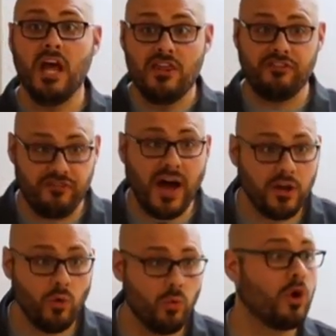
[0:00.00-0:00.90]
the
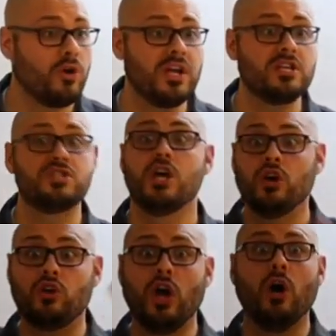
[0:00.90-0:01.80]
final word is
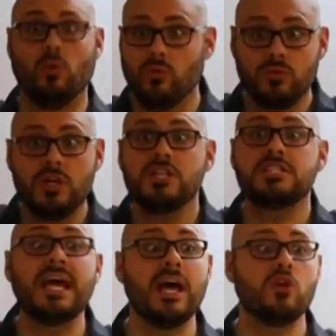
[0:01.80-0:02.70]
go,
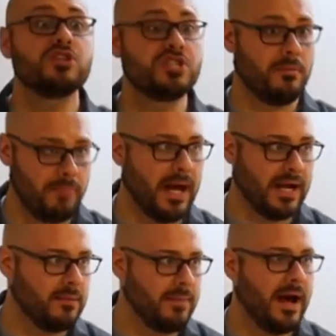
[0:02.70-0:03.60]
tell
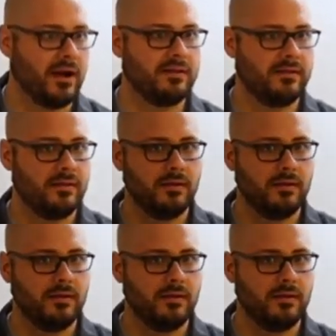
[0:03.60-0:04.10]
somebody about it.